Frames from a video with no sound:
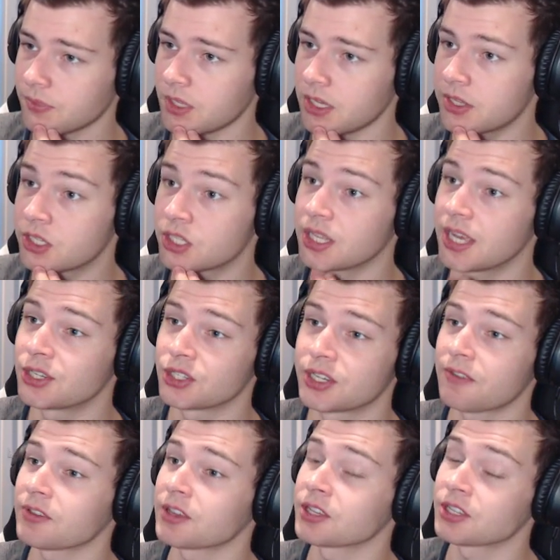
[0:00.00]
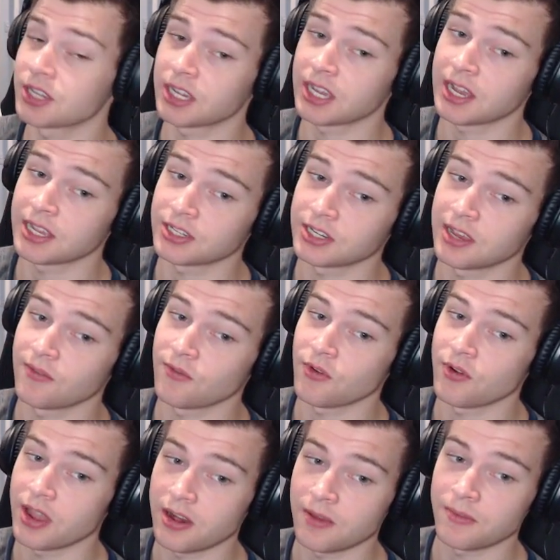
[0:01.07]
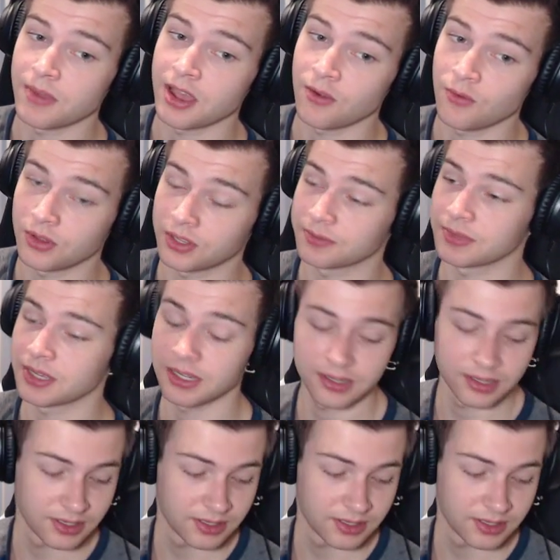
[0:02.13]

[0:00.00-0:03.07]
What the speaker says: Sludge is definitely a sick-ass name for an item, I will admit.